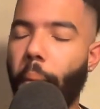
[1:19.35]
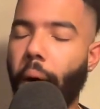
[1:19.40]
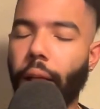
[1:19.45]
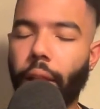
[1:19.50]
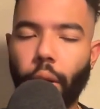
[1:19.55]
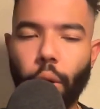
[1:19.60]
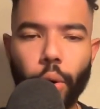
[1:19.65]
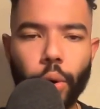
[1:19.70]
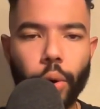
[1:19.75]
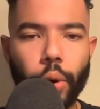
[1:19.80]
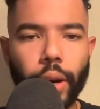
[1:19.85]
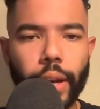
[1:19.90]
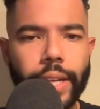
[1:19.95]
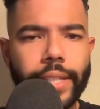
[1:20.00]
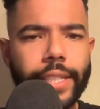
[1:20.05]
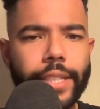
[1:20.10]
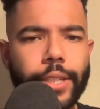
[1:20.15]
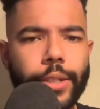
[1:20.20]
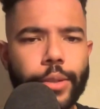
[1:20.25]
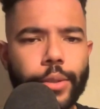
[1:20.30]
my loyal
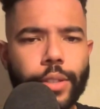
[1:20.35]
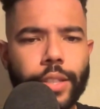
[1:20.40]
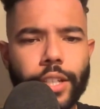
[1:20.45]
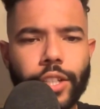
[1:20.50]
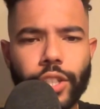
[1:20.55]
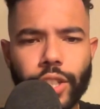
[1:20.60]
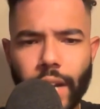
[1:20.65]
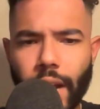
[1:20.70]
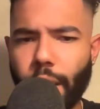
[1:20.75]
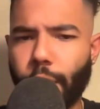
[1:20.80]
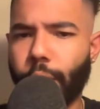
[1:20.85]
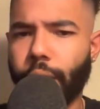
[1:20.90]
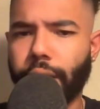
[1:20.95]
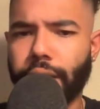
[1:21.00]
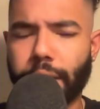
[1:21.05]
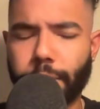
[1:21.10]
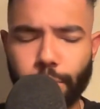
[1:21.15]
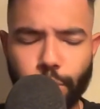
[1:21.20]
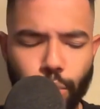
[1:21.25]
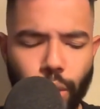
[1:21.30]
listeners, sharing,
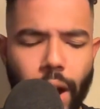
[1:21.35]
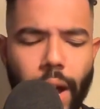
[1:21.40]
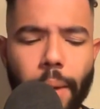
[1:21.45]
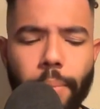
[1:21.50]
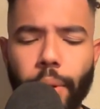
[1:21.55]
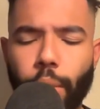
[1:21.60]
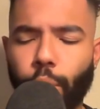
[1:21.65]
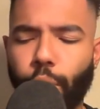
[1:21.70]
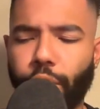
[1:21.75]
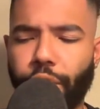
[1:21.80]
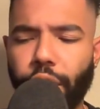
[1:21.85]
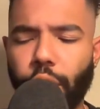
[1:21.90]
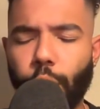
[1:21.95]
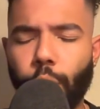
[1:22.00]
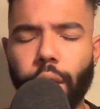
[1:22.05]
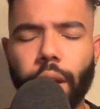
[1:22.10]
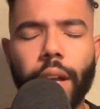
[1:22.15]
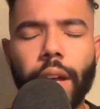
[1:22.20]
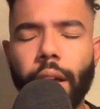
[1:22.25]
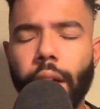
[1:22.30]
subscribing,
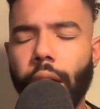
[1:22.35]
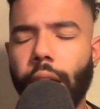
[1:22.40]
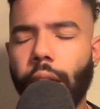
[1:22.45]
reviewing,